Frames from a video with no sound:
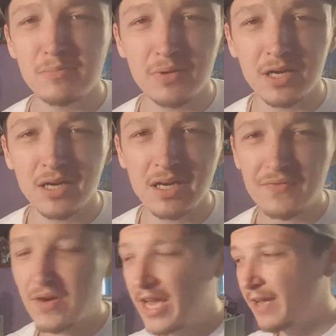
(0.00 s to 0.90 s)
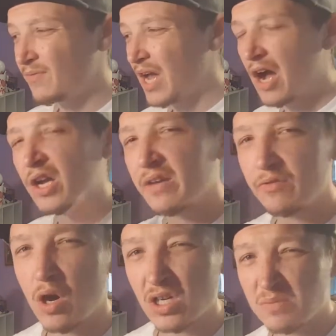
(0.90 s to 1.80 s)
But enough of that. I'll give
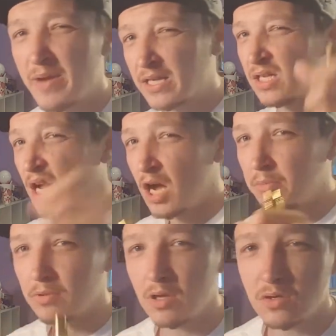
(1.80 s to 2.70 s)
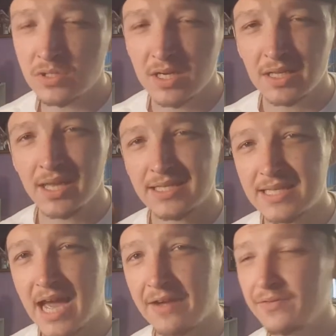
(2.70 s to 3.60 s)
you all the specs up close. Let's
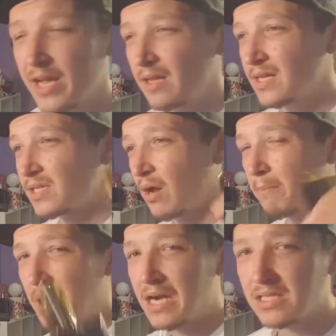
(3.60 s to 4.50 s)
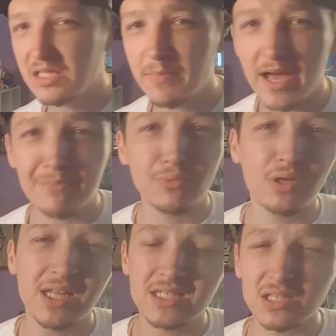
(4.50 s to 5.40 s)
dive down. Let's unbox this bad
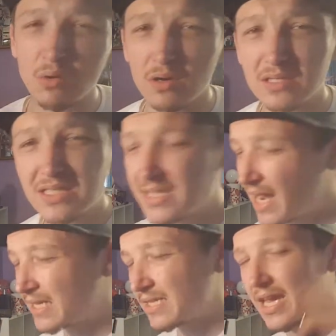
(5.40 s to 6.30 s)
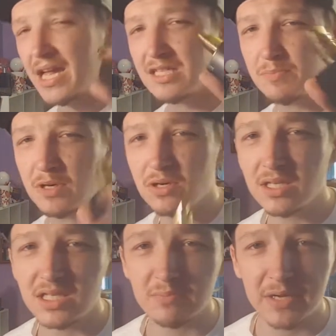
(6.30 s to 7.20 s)
boy. Let's throw a sexy ass build
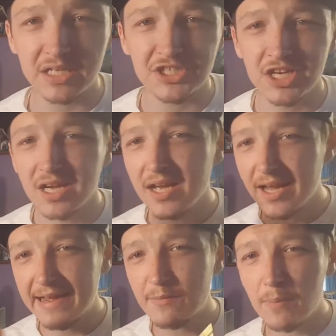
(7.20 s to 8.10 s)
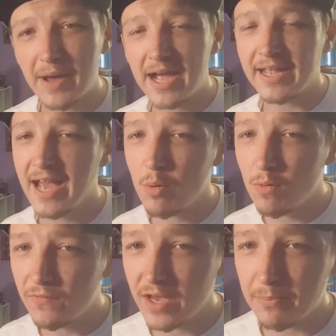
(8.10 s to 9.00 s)
in this bitch, and we'll back out.
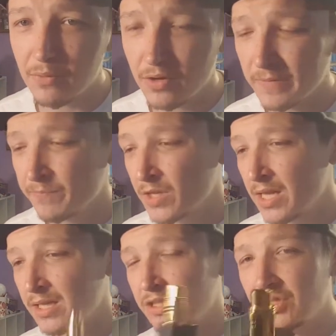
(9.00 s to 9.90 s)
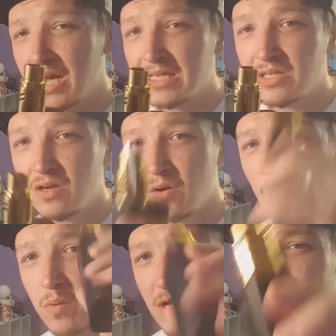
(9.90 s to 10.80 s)
We'll vape on it. I'll let you guys know
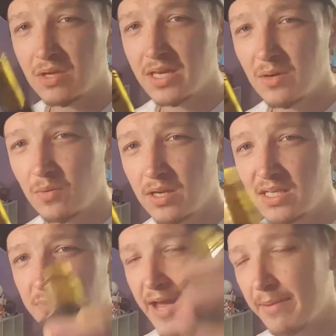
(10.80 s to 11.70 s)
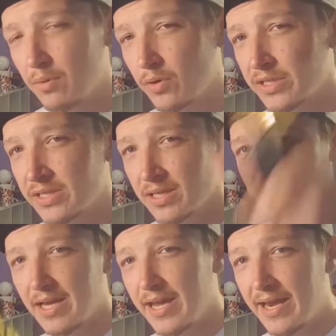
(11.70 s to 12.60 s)
where you can get one of these bad boys
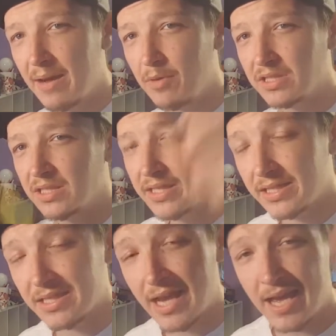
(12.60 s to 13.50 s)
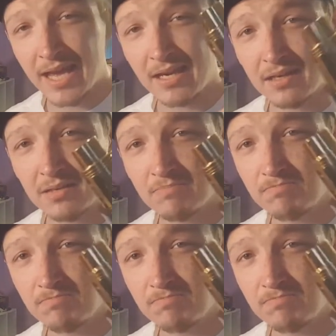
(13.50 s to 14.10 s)
and how much it is, and